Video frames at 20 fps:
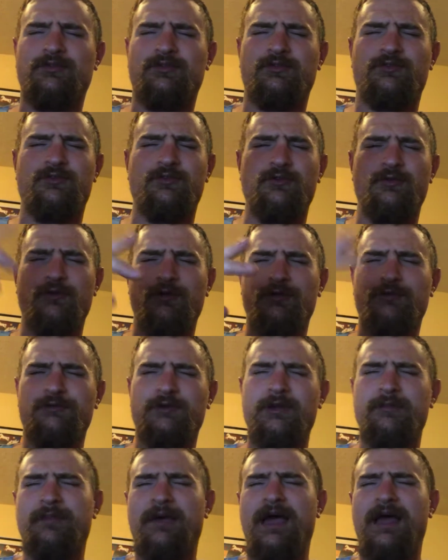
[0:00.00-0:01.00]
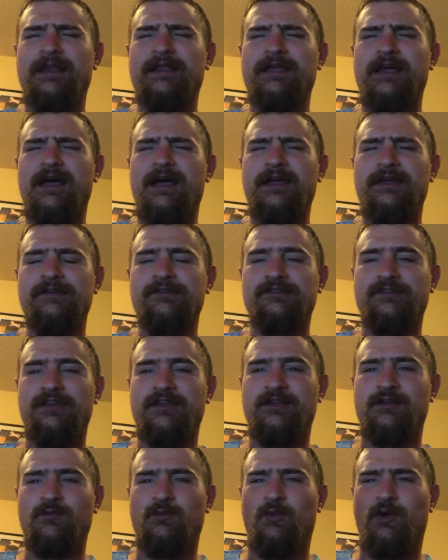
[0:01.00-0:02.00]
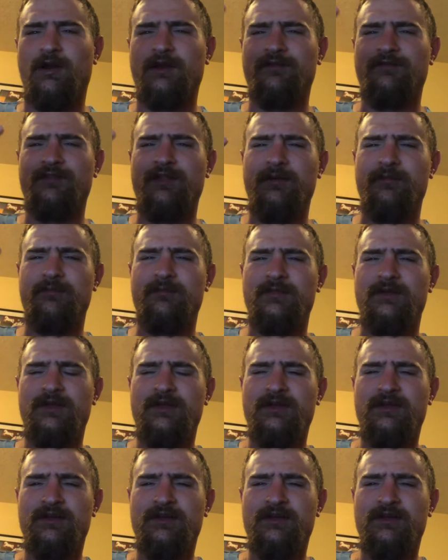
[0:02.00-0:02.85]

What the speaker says: 2 or 3 bad guys, and one of them